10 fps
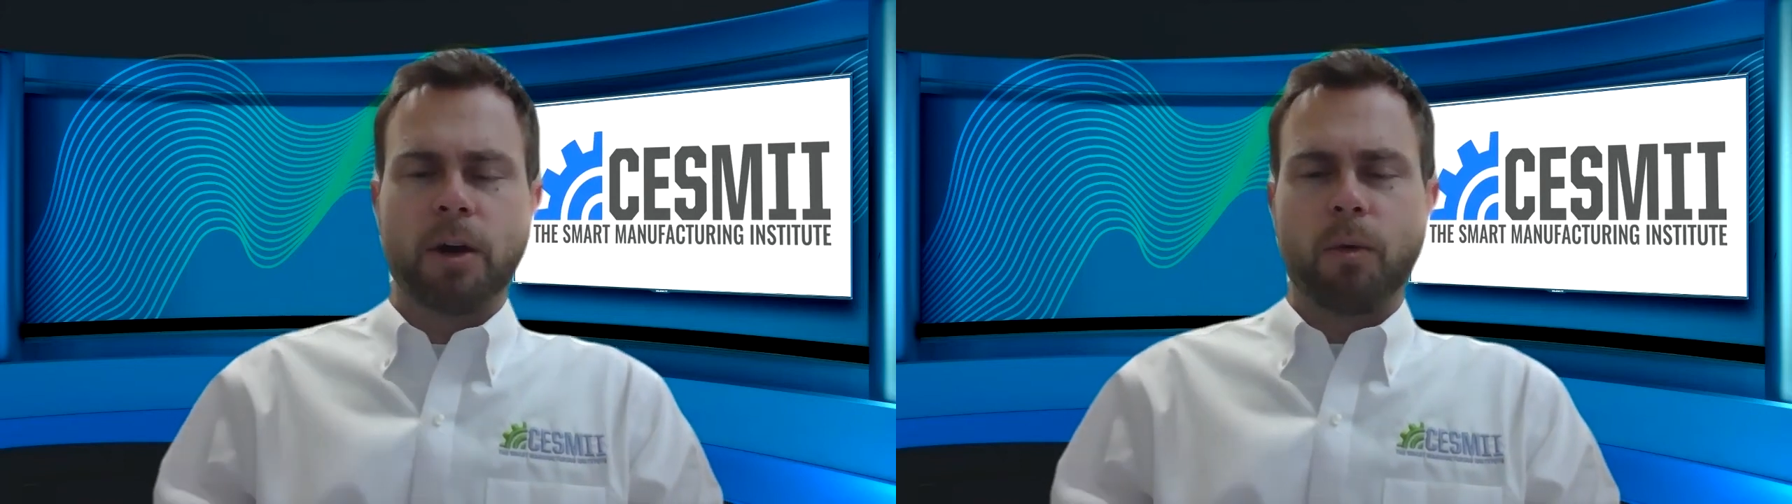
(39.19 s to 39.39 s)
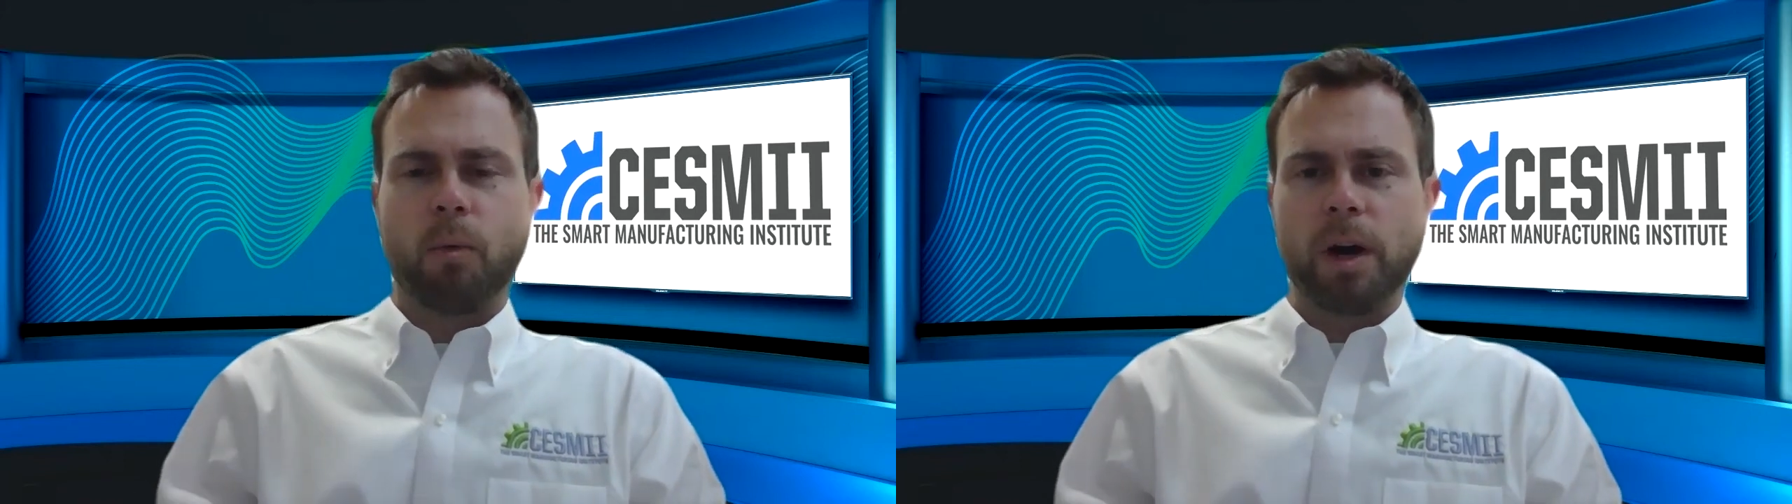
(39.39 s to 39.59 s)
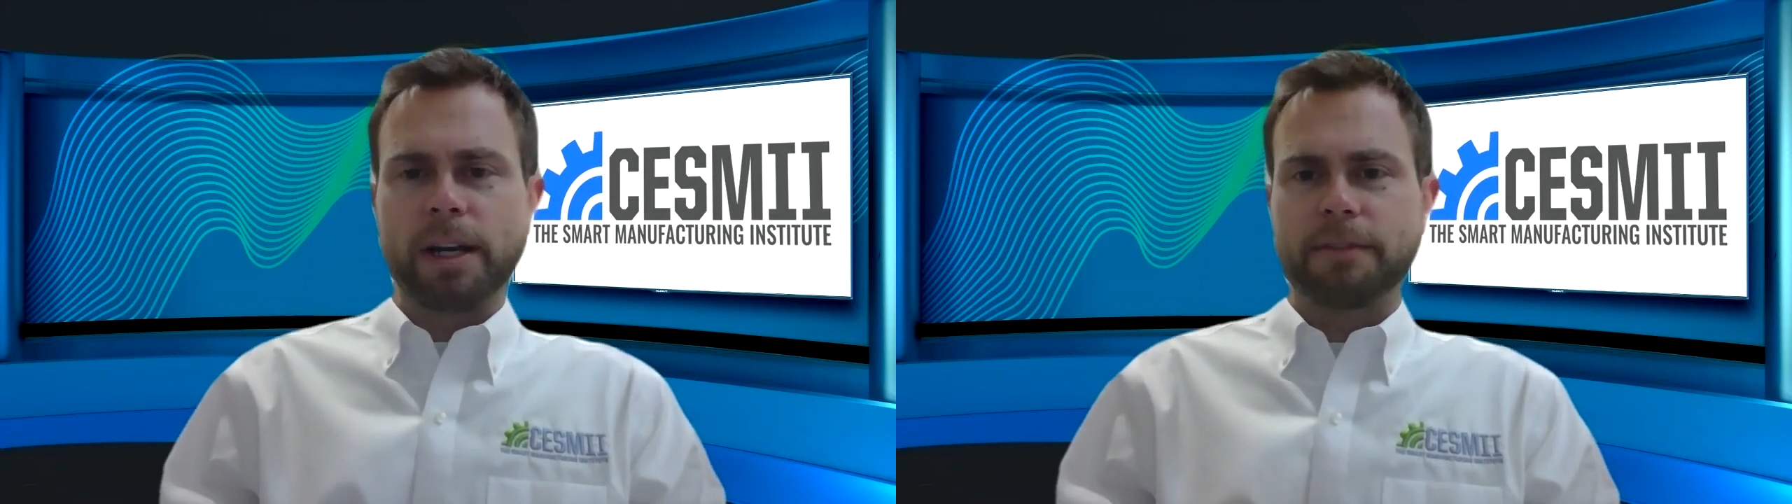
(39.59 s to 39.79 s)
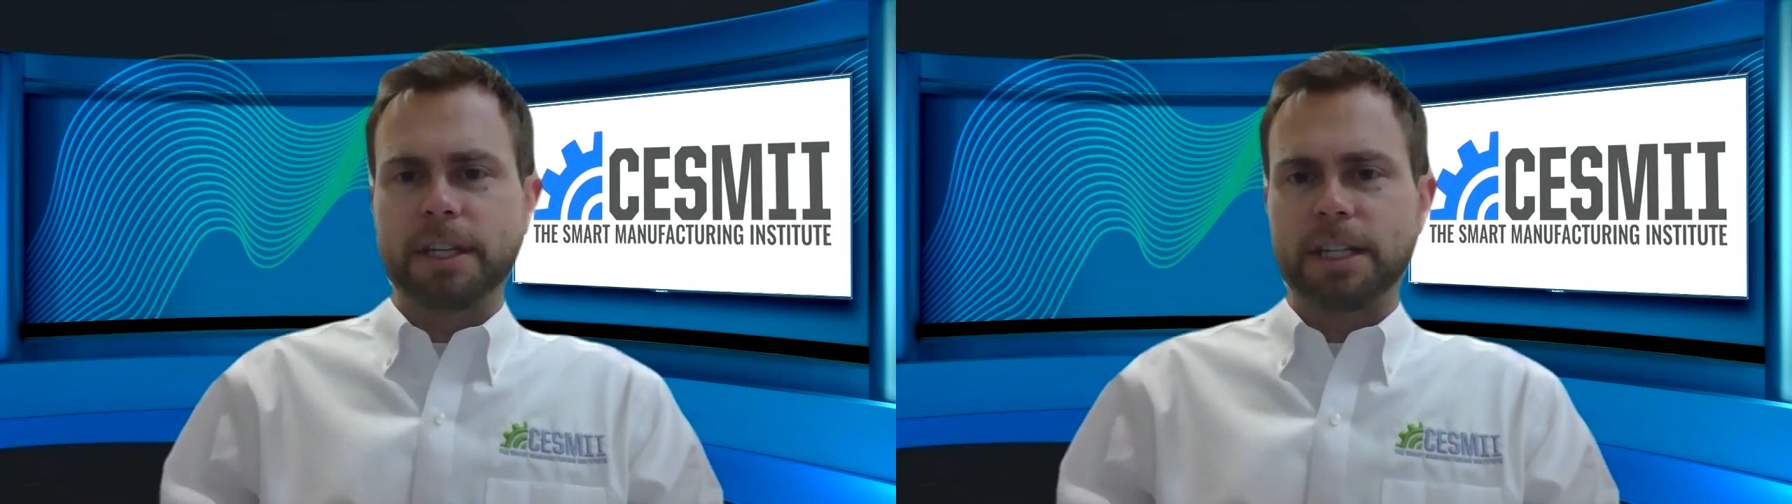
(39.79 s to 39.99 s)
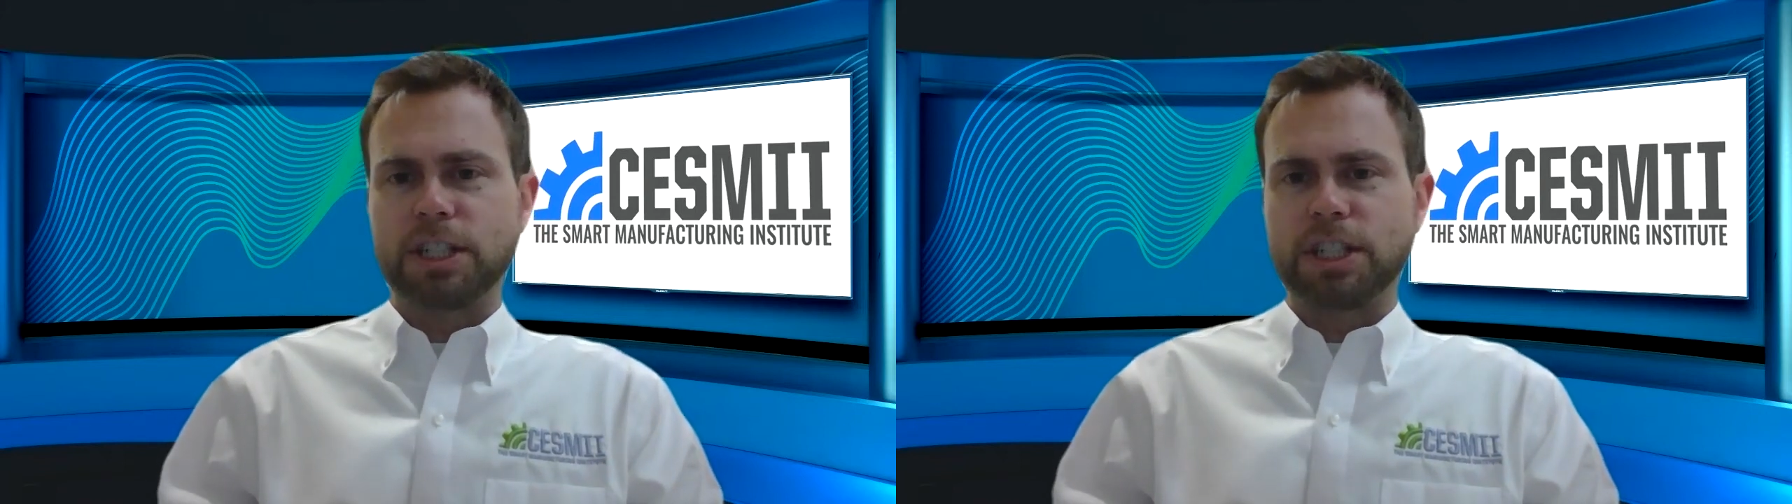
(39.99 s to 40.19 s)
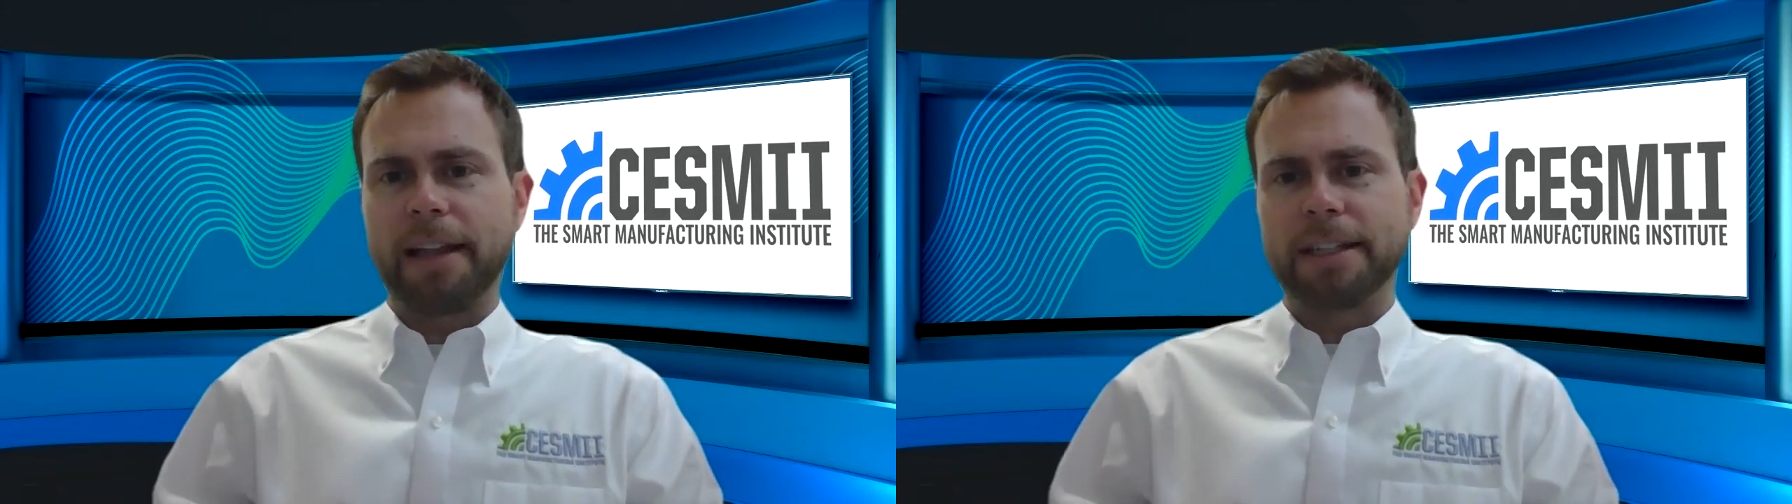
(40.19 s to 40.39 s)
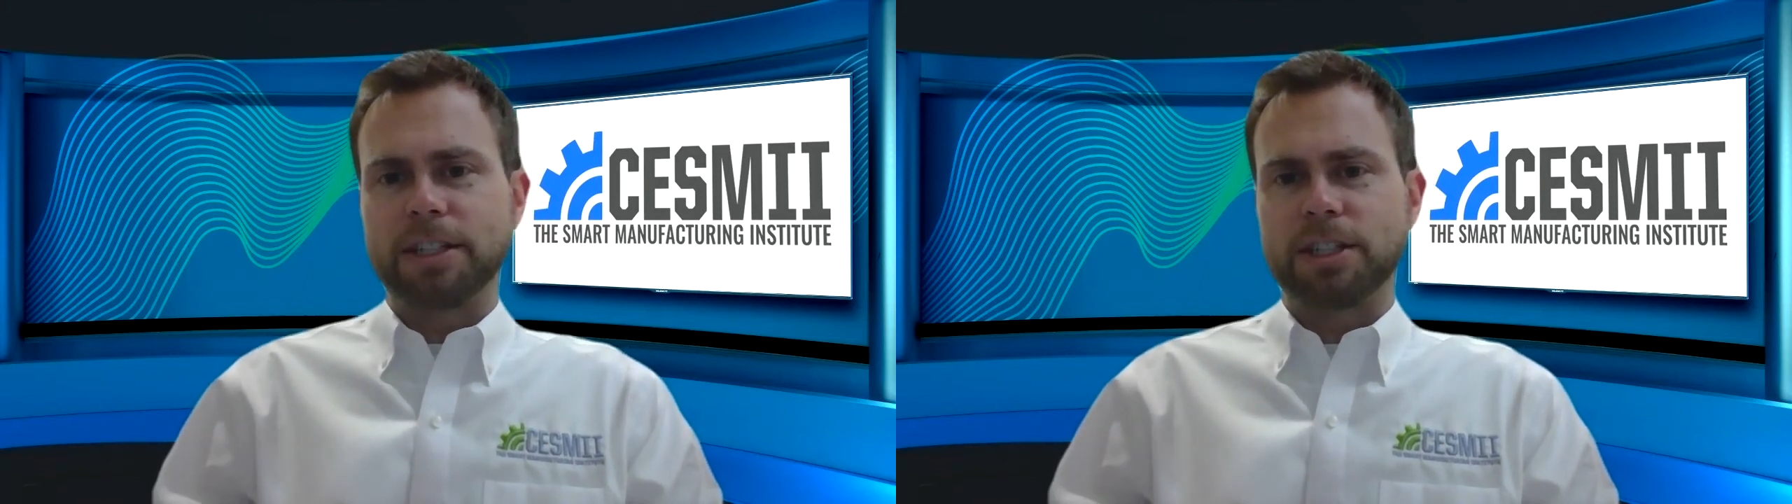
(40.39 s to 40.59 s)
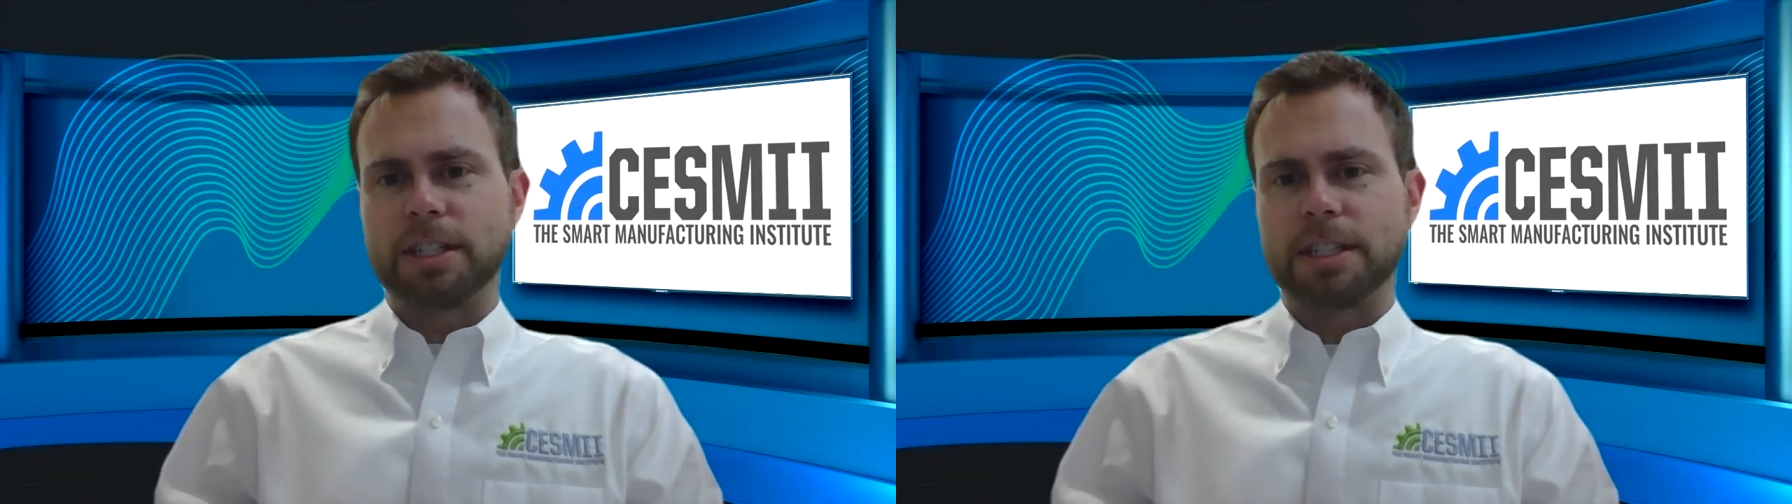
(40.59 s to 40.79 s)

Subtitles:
One of the challenges